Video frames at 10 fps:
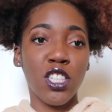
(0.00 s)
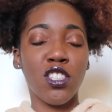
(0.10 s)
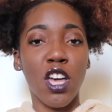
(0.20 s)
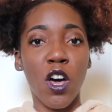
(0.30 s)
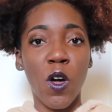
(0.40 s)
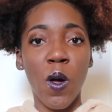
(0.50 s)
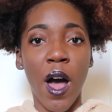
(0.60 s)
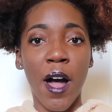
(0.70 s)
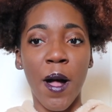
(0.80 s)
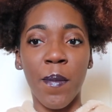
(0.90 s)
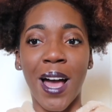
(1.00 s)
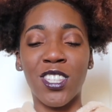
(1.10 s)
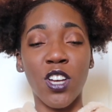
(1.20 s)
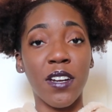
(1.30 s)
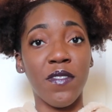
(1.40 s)
So I
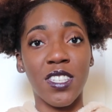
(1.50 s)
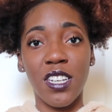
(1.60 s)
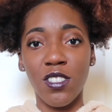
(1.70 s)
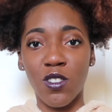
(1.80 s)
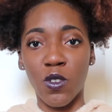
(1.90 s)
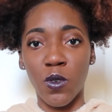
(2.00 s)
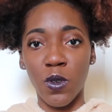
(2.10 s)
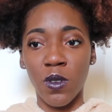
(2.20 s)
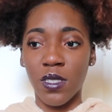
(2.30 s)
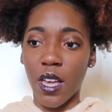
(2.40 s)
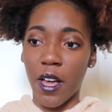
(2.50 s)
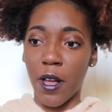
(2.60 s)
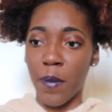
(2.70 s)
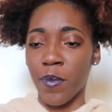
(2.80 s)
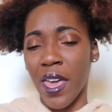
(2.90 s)
started visiting schools
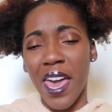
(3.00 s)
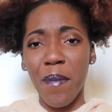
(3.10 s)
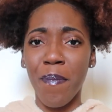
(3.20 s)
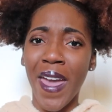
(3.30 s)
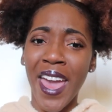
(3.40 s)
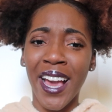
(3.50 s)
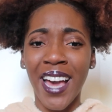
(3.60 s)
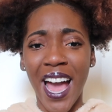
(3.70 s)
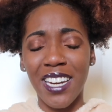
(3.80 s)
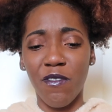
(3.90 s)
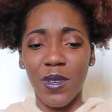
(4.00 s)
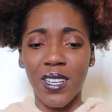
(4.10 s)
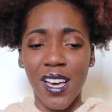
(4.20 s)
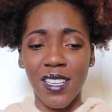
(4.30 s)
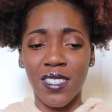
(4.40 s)
in May, kind of
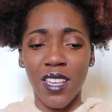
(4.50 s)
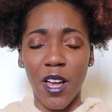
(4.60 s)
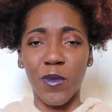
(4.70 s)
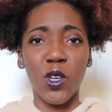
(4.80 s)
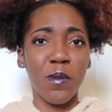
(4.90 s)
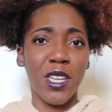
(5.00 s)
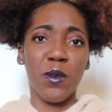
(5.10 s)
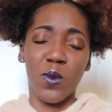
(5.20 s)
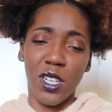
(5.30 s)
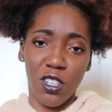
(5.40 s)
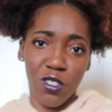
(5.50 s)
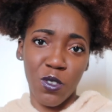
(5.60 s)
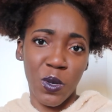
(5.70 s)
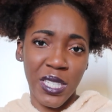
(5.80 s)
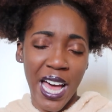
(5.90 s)
because UMD was one of the
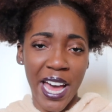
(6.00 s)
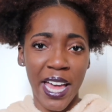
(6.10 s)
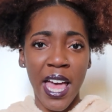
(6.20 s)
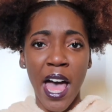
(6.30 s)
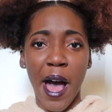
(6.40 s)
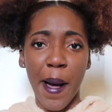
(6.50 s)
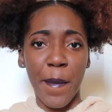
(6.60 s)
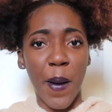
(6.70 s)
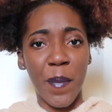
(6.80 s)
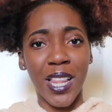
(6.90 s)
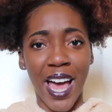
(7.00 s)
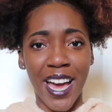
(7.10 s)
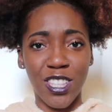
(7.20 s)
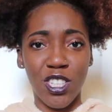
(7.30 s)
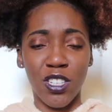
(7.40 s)
schools I
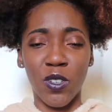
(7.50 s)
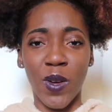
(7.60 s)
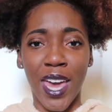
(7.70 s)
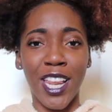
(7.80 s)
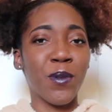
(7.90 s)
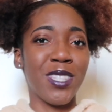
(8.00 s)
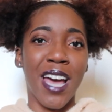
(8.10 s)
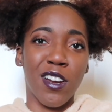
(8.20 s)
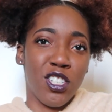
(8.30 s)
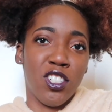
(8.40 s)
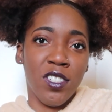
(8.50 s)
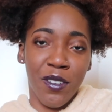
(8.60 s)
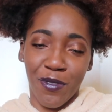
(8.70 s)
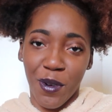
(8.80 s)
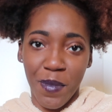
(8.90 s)
applied to, and it was down the street
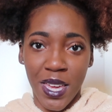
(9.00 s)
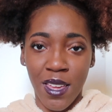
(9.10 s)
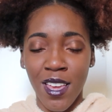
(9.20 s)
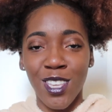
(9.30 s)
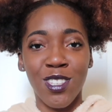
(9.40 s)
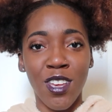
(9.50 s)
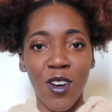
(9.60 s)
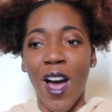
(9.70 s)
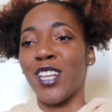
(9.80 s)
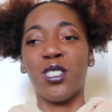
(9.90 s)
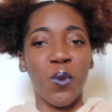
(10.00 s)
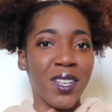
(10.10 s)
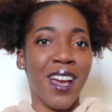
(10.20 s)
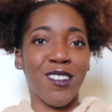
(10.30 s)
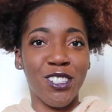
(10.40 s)
for me. So I just
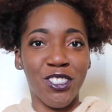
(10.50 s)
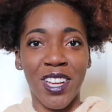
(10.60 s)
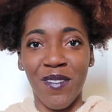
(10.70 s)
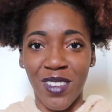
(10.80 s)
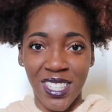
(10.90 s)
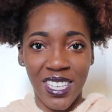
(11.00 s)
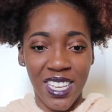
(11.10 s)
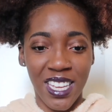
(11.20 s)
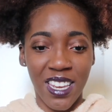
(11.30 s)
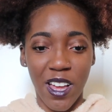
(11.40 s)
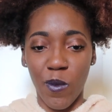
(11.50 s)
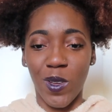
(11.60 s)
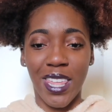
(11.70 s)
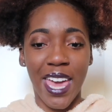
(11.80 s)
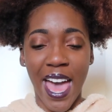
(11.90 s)
went down the street and visited
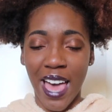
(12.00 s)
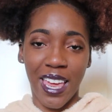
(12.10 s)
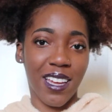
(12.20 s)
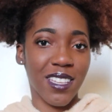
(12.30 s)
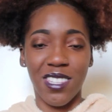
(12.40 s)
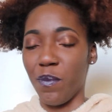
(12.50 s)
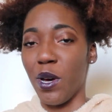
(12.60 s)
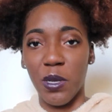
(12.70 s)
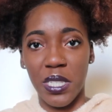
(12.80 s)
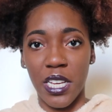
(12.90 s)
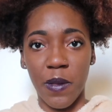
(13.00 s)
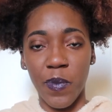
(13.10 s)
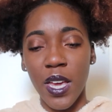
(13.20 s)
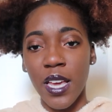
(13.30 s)
when they had like a symposium.